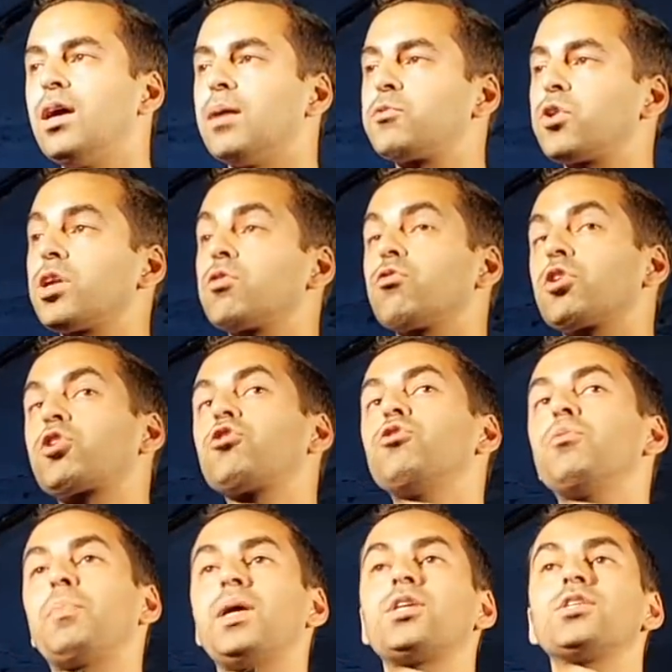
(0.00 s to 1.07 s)
I'm trying to
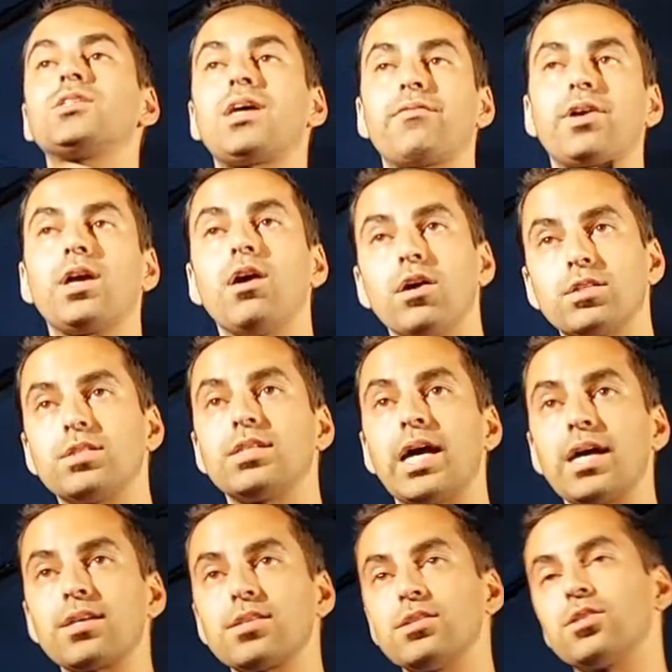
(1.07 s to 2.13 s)
recruit patients having heart
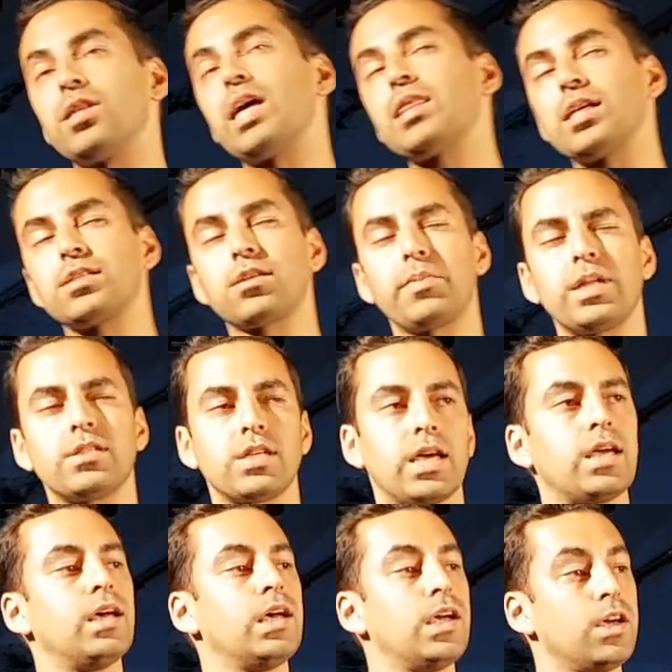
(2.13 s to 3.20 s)
attacks. And so the ethics committee
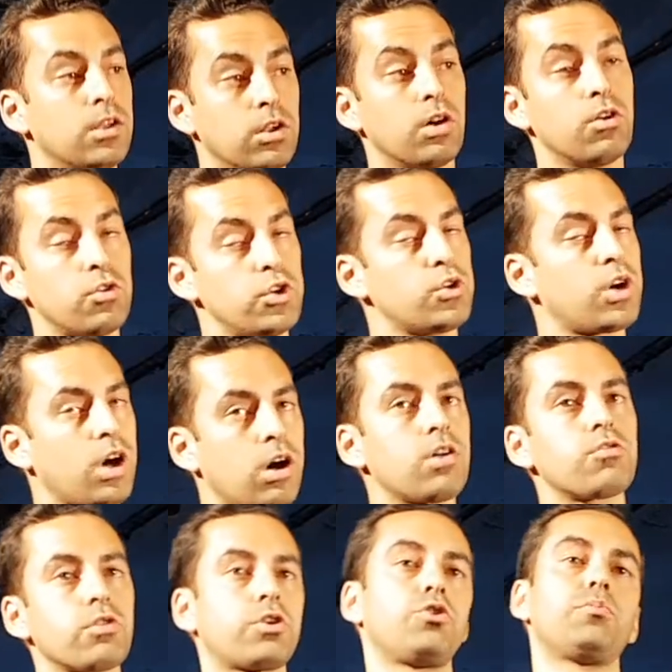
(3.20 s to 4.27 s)
say, no, you
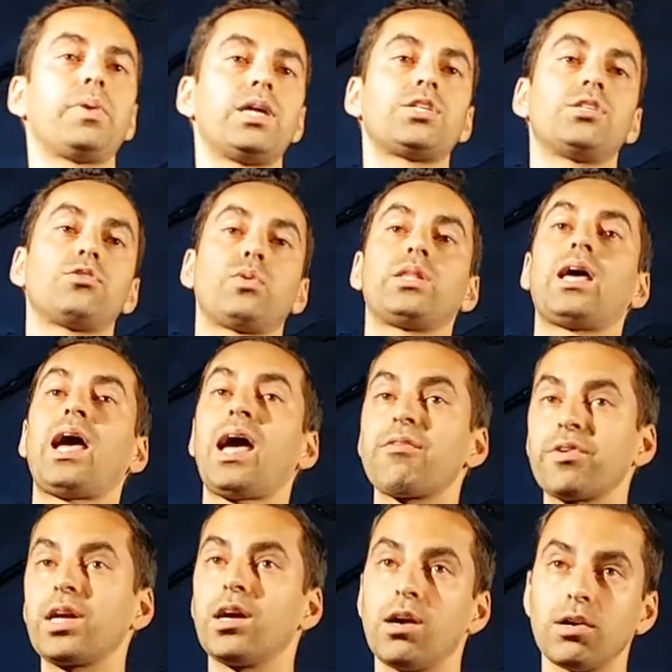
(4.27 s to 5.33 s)
can't recruit patients when they're
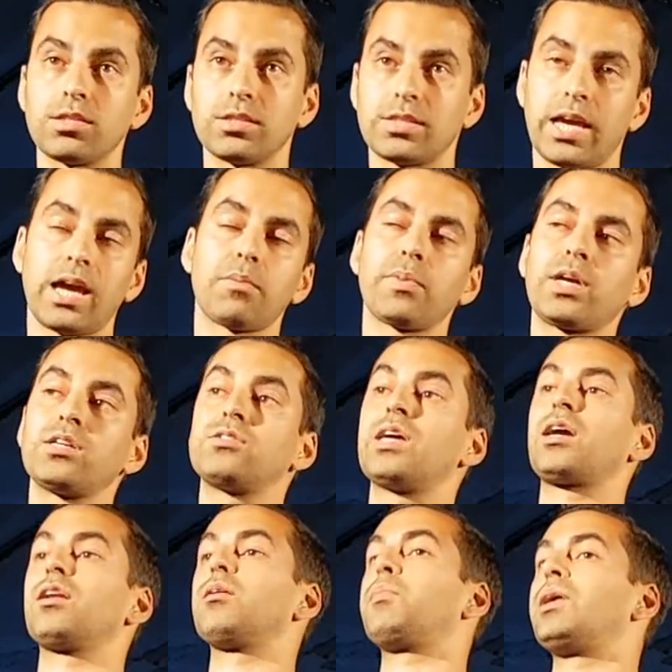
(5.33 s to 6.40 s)
having a heart attack because they're
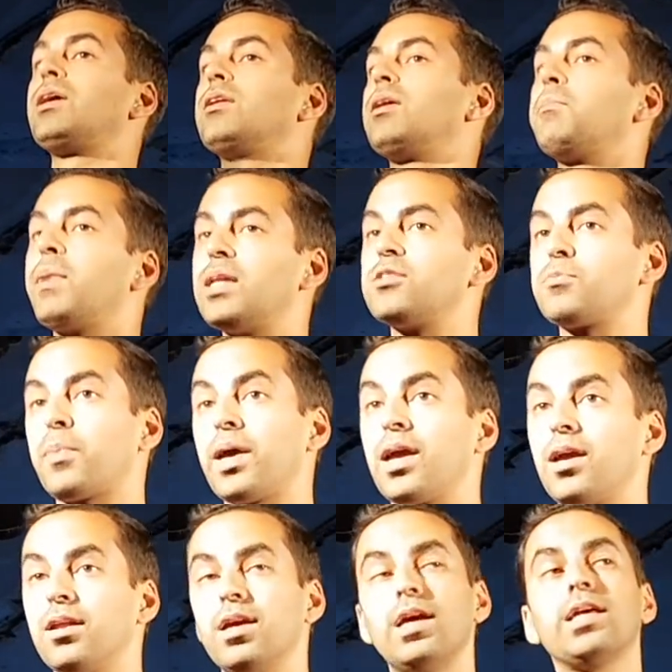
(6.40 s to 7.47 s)
going to be in immense
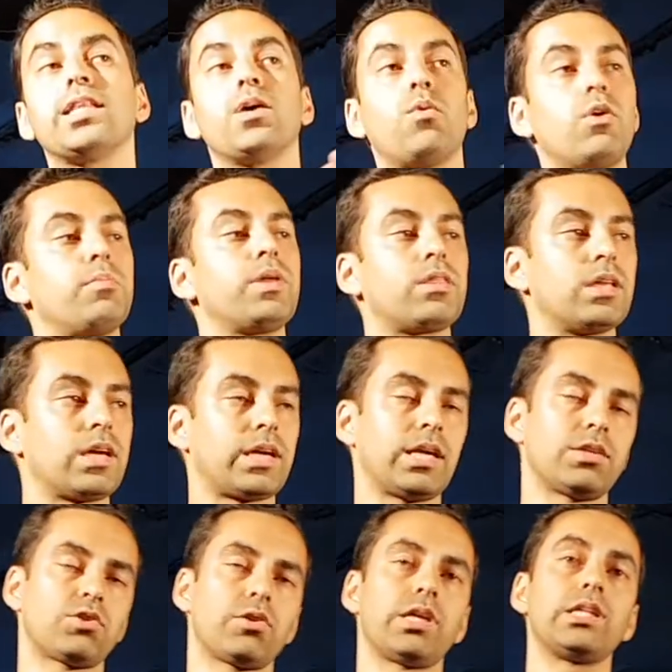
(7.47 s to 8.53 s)
pain. They won't be
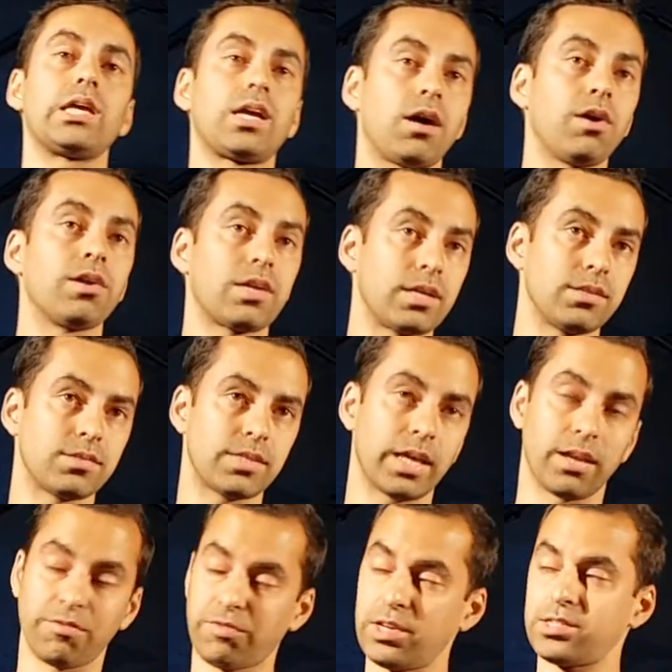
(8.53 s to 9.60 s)
thinking straight. They can't
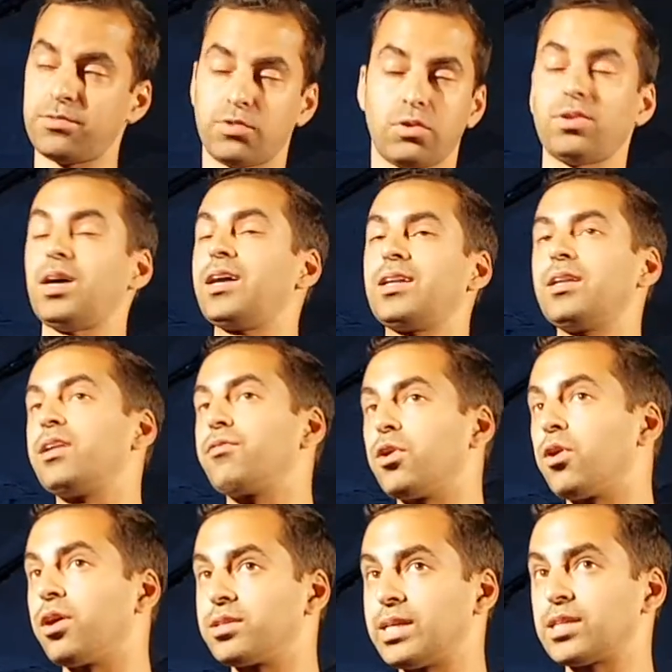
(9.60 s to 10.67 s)
consent. First of all, I didn't even
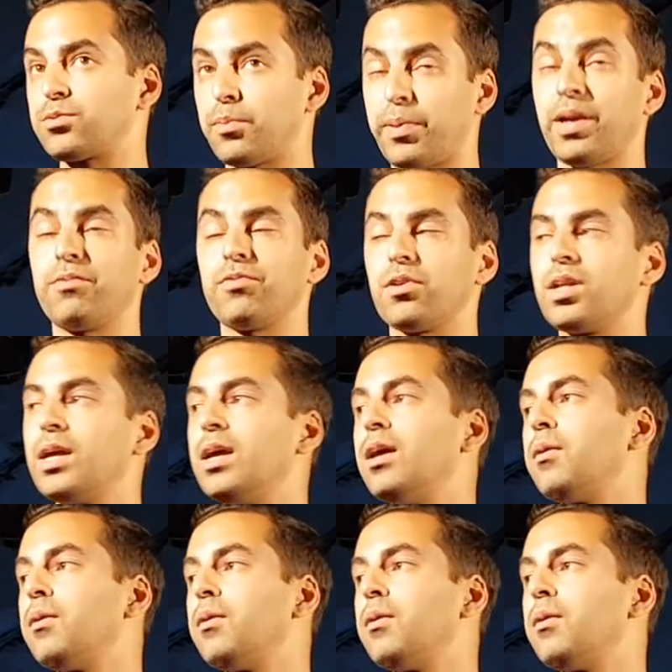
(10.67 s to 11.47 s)
know heart attacks were painful.